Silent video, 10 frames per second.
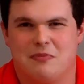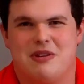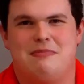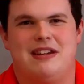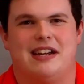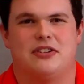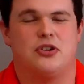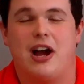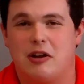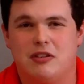from me being a
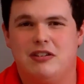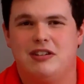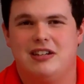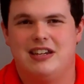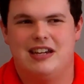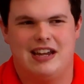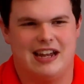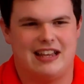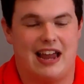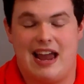child,
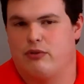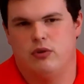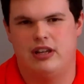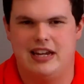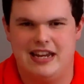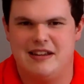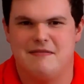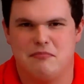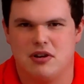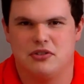and I haven't really
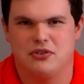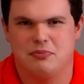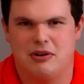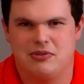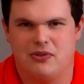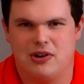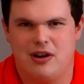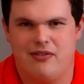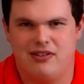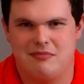eaten Brussels sprouts very
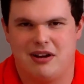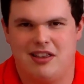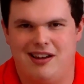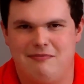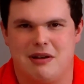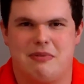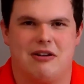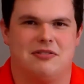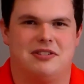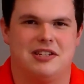often in my life. My
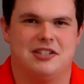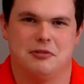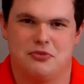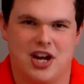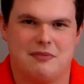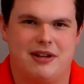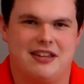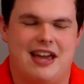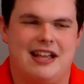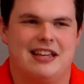parents didn't subject me
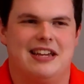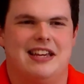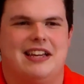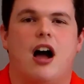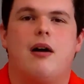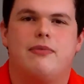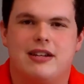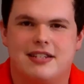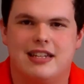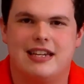to that.
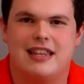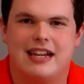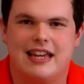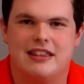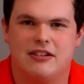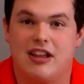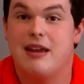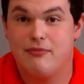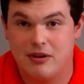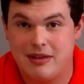Obviously, they get their
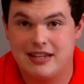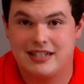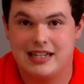name from that